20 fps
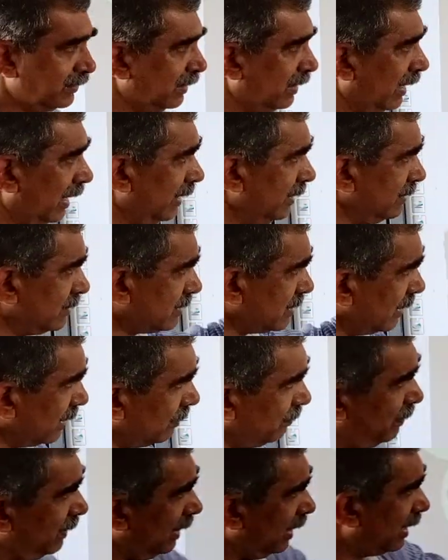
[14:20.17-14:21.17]
and
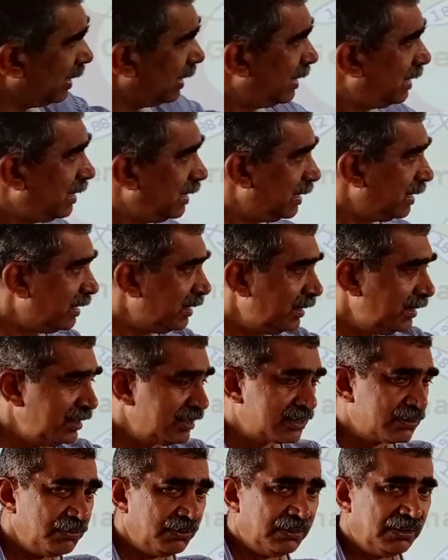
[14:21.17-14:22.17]
Serbia
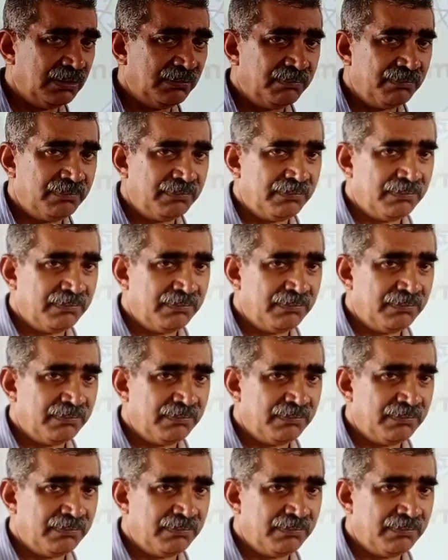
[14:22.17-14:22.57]
is with it.